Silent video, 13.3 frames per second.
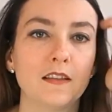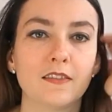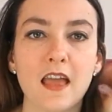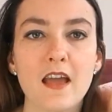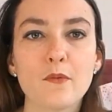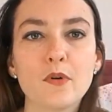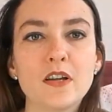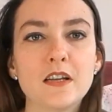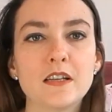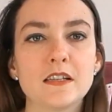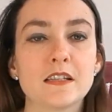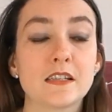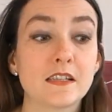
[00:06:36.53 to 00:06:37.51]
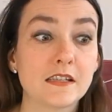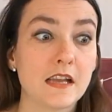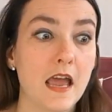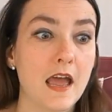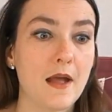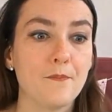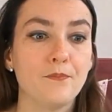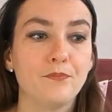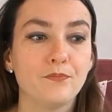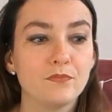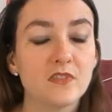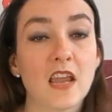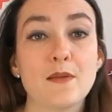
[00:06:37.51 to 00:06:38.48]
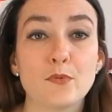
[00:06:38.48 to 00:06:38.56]
There was
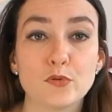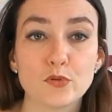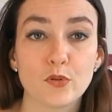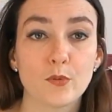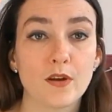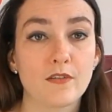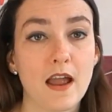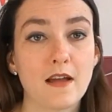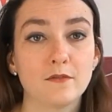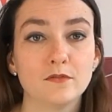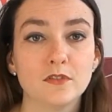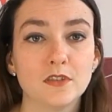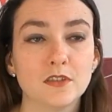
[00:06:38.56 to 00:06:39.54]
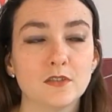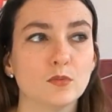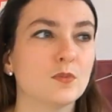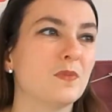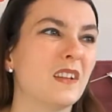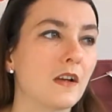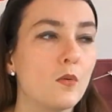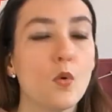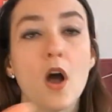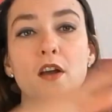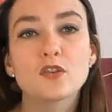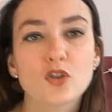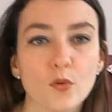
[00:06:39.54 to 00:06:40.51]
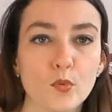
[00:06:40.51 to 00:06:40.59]
tables all the way around, or like a
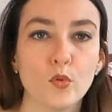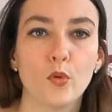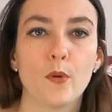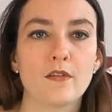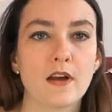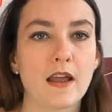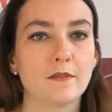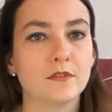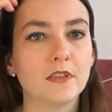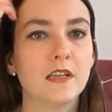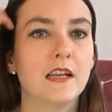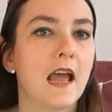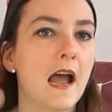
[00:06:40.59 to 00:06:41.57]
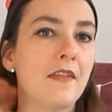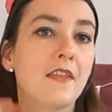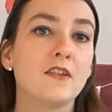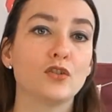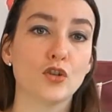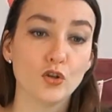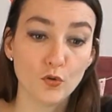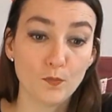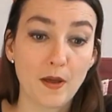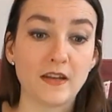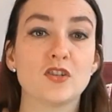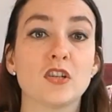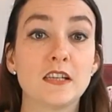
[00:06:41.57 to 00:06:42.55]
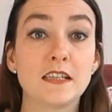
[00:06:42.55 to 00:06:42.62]
worktop all the way around, and then 2
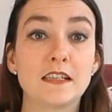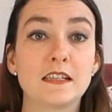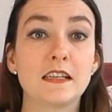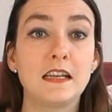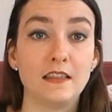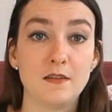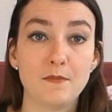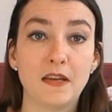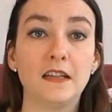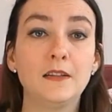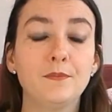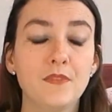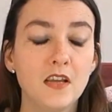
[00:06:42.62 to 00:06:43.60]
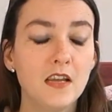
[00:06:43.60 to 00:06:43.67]
benches in the middle.